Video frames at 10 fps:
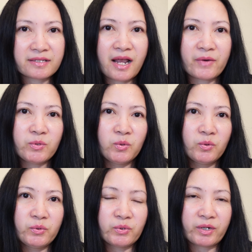how
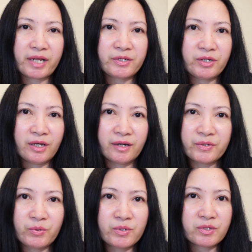you can
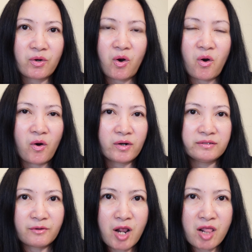use all
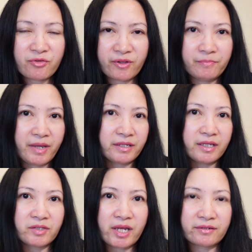
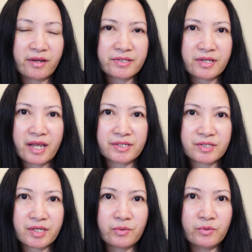filmmaking techniques and
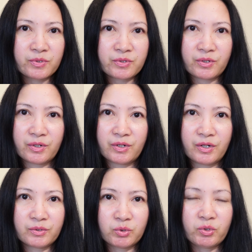skills
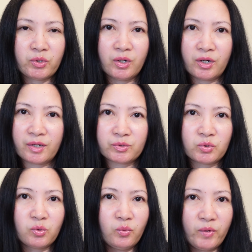
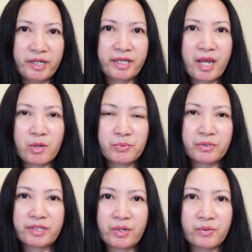to really help
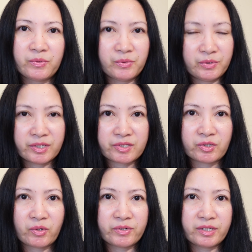tell the
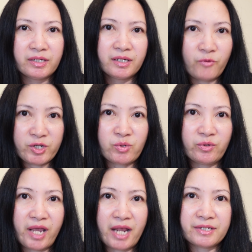story
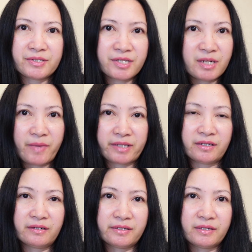visually and
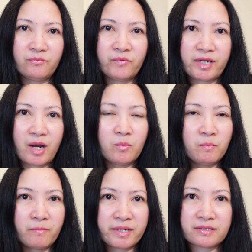cinematically
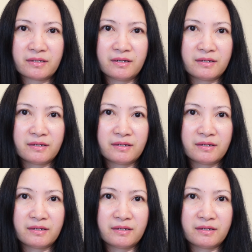without much